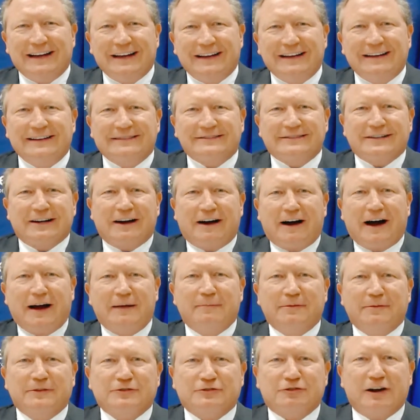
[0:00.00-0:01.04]
It is
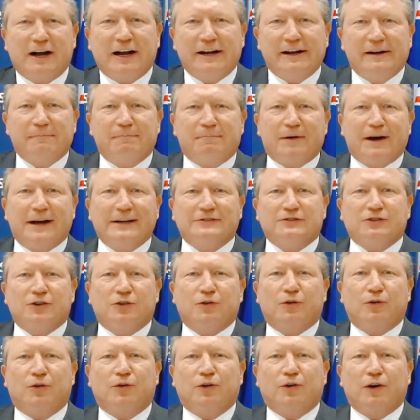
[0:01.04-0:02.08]
time Australia embraced
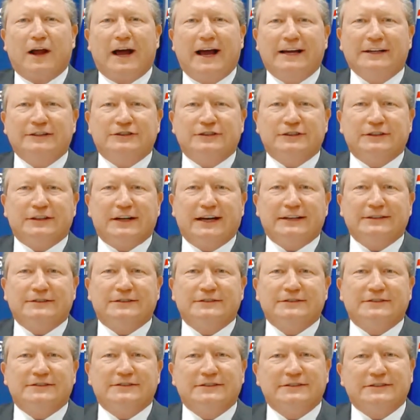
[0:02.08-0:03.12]
all Asian
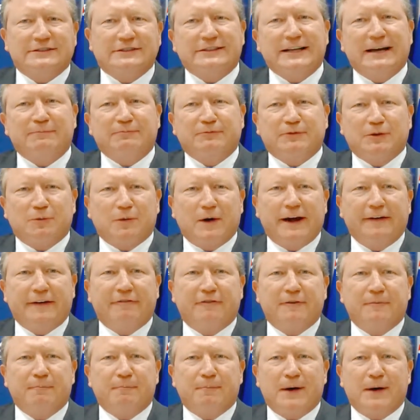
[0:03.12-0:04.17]
nations and stepped away
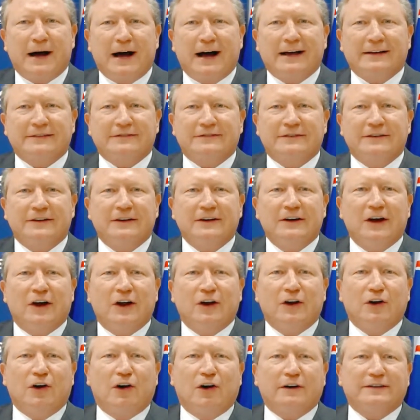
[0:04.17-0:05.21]
from past
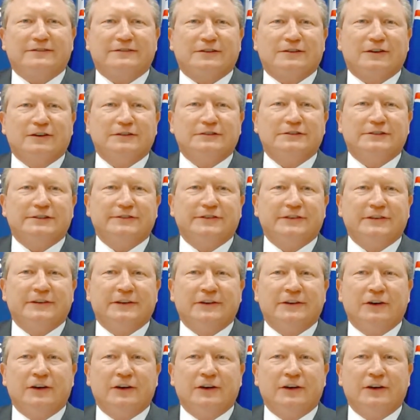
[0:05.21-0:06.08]
non-exclusive